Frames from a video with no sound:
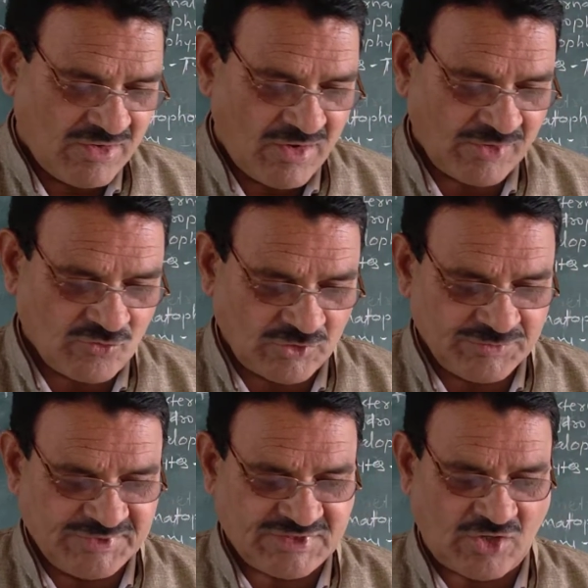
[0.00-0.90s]
Oikos
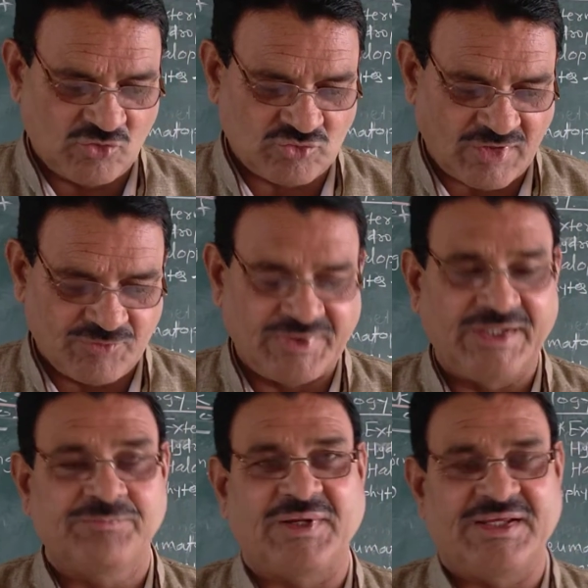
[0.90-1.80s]
means house or
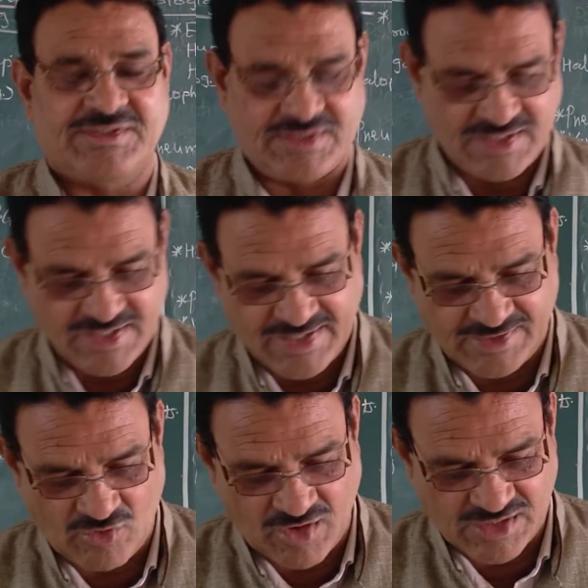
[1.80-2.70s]
dwelling place,
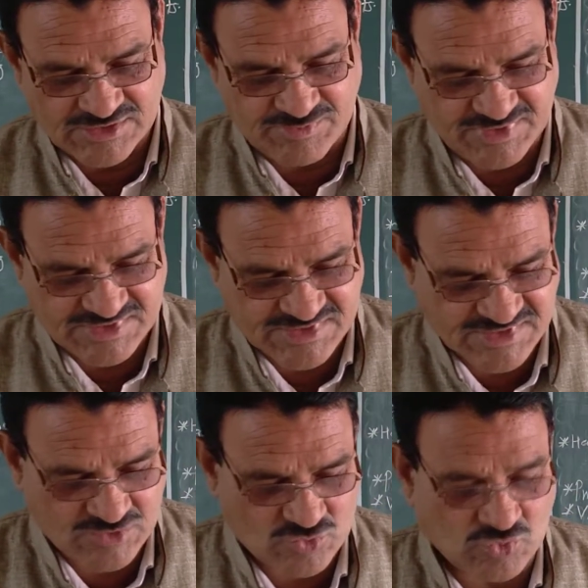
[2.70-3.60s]
and logos means
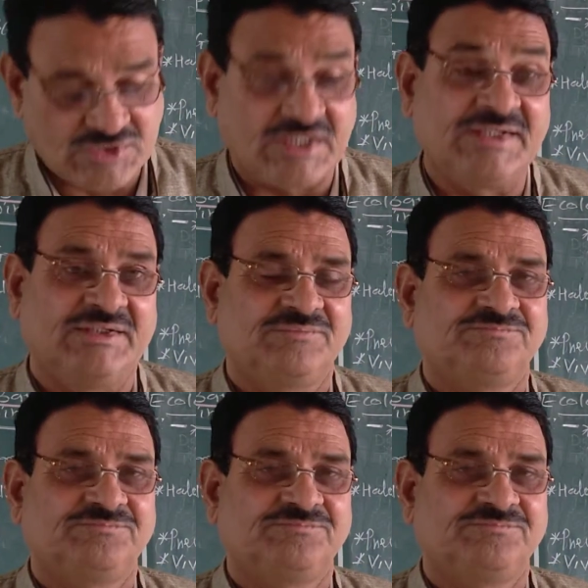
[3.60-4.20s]
to study.